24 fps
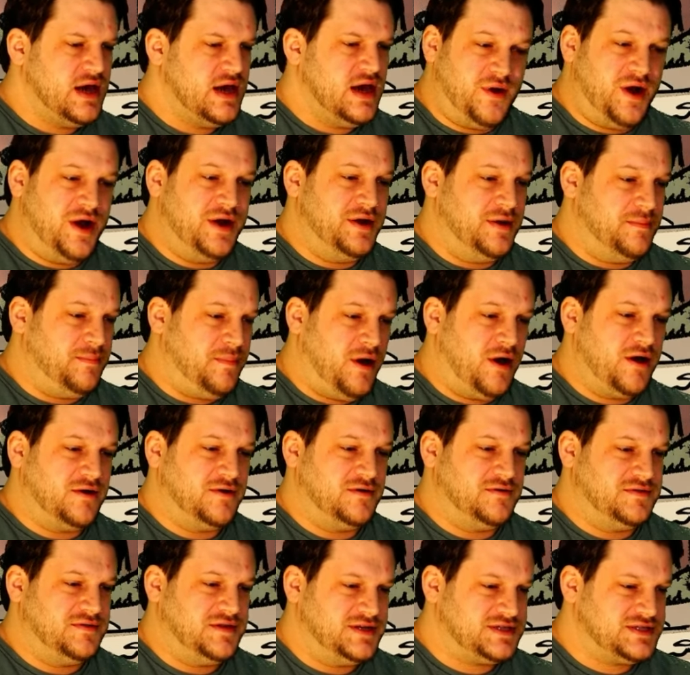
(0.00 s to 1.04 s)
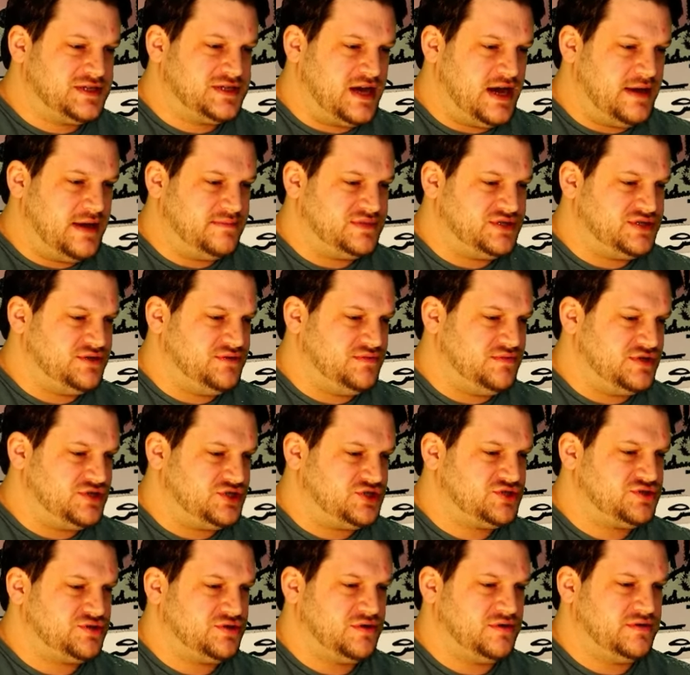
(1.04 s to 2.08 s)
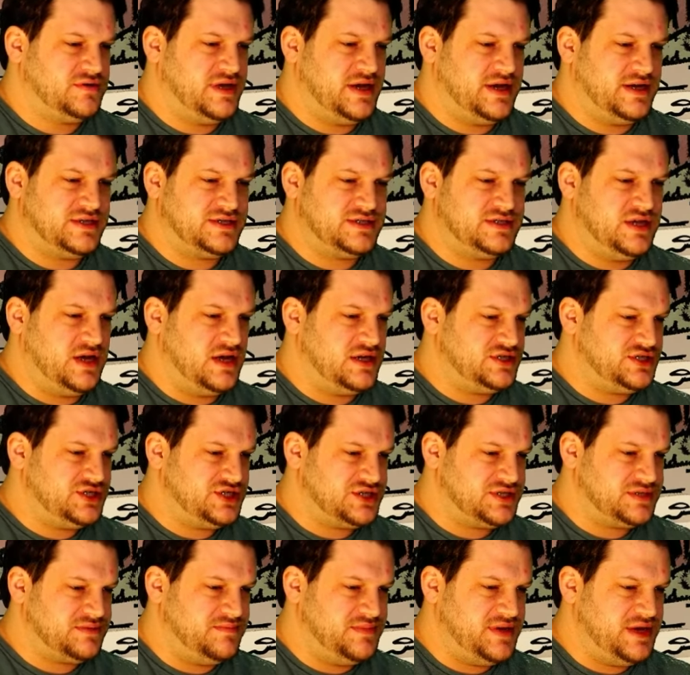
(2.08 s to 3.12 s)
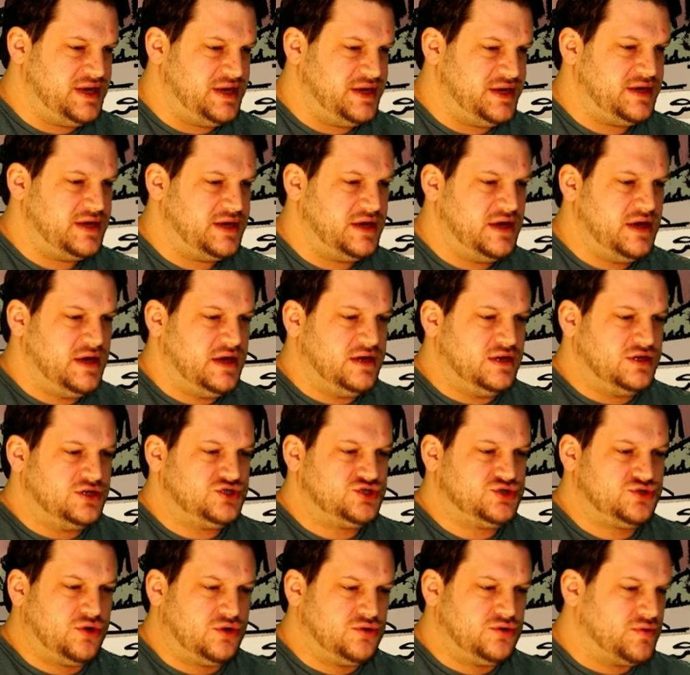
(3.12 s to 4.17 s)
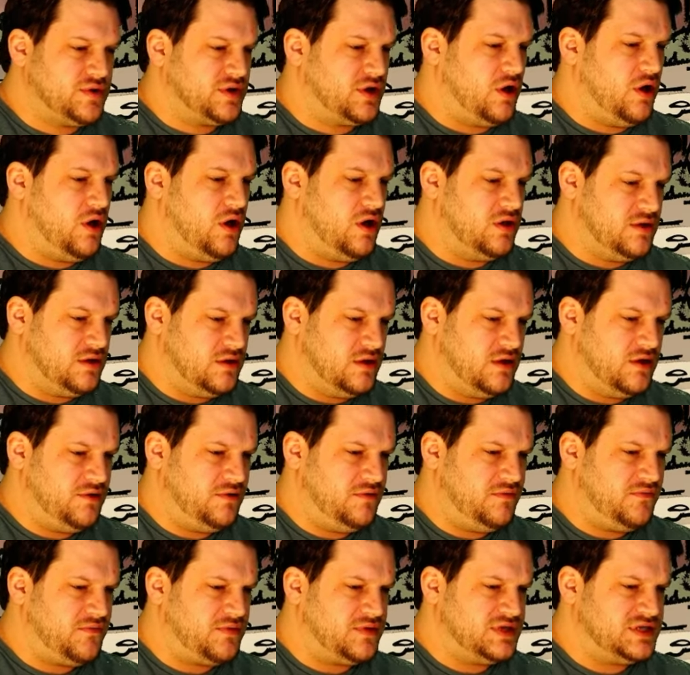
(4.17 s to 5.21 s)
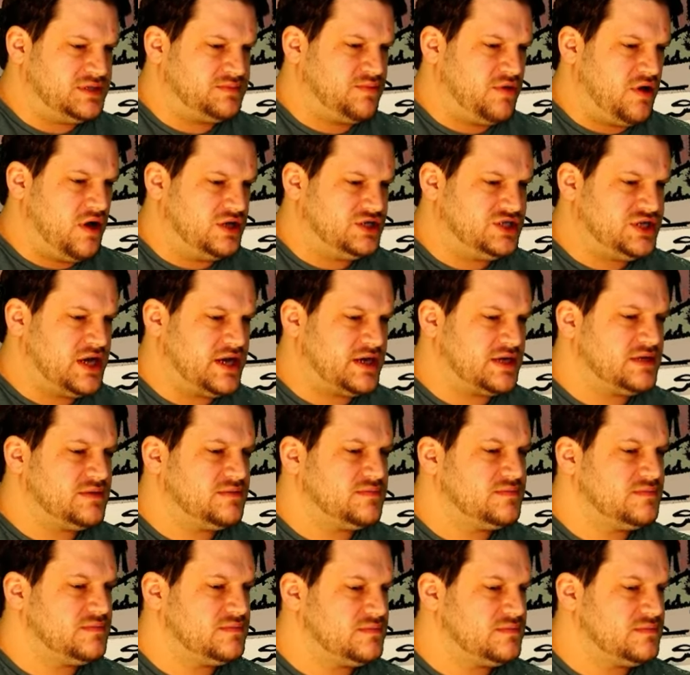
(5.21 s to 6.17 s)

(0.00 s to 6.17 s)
I've brought in a partner this time to ensure that it's not just me shouldering all the load for this project.